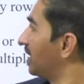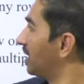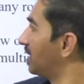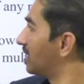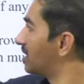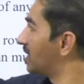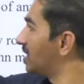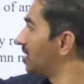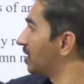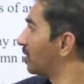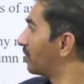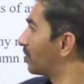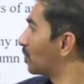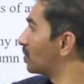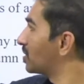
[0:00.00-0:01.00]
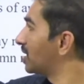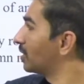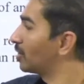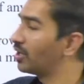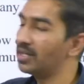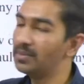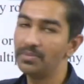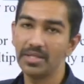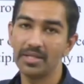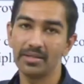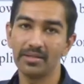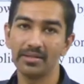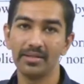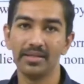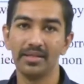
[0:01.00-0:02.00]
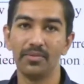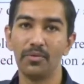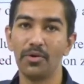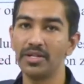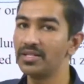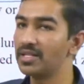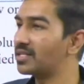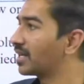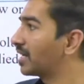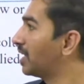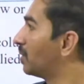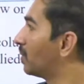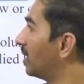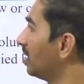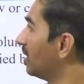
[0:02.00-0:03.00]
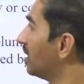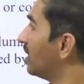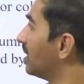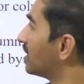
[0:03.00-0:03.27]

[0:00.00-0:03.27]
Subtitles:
Interchanging of rows and columns. What is the second one?